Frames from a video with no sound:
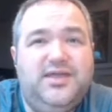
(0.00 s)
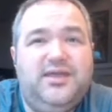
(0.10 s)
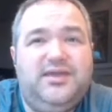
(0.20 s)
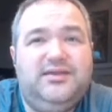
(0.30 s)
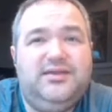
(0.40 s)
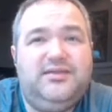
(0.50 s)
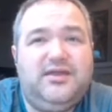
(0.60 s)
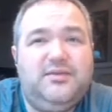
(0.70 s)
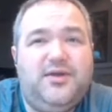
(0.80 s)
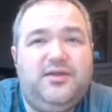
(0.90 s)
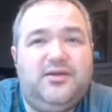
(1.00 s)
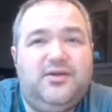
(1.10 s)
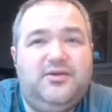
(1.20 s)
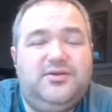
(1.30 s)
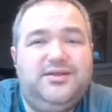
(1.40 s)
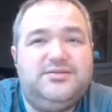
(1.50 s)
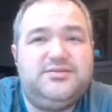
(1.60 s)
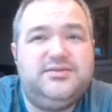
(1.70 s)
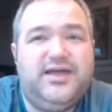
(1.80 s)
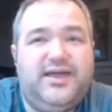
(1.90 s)
you need to think about your code in
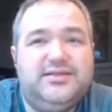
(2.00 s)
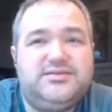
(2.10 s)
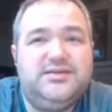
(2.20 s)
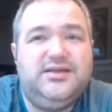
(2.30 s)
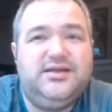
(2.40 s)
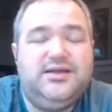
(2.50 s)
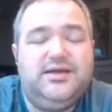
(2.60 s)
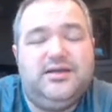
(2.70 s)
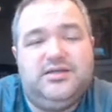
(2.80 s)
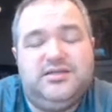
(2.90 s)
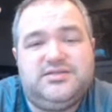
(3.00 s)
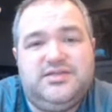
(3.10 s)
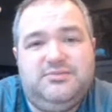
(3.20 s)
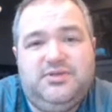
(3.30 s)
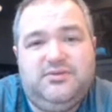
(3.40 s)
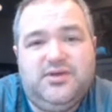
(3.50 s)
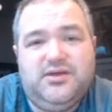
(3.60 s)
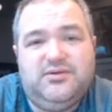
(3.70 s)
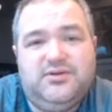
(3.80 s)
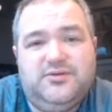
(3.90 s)
two lights: CPU
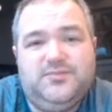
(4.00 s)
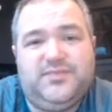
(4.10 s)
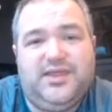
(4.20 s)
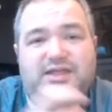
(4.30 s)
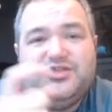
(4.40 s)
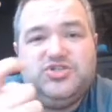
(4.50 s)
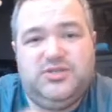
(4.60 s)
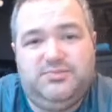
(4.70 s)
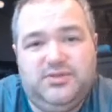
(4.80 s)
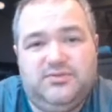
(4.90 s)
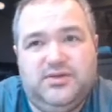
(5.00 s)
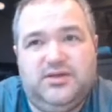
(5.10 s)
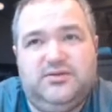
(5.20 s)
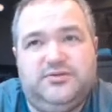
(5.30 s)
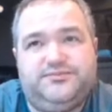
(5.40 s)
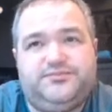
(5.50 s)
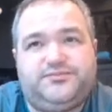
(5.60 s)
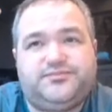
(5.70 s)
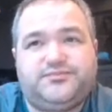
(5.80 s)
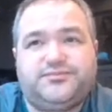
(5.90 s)
code and GPU code.
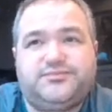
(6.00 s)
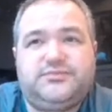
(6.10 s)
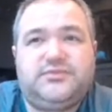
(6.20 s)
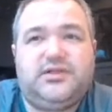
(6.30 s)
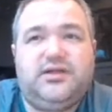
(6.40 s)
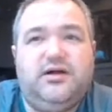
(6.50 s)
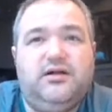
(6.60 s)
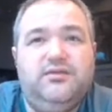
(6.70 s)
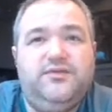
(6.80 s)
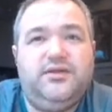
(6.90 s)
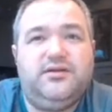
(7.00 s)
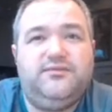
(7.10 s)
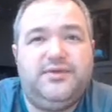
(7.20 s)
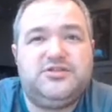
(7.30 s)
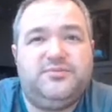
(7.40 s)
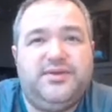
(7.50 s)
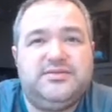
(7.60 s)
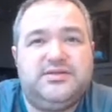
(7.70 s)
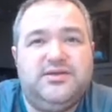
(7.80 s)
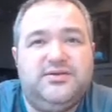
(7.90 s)
All of your Visual
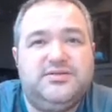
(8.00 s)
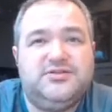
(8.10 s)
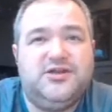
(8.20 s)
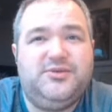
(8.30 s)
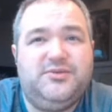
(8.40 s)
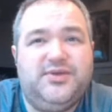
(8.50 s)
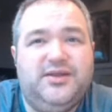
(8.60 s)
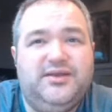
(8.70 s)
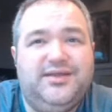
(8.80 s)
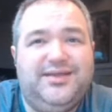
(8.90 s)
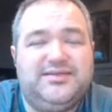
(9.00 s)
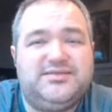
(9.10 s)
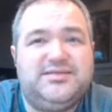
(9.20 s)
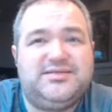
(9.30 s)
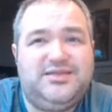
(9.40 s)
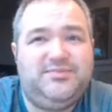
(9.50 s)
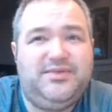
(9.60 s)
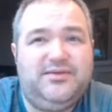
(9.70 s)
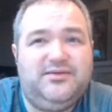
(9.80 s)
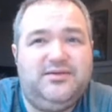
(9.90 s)
Basic code is going to be written against the CPU,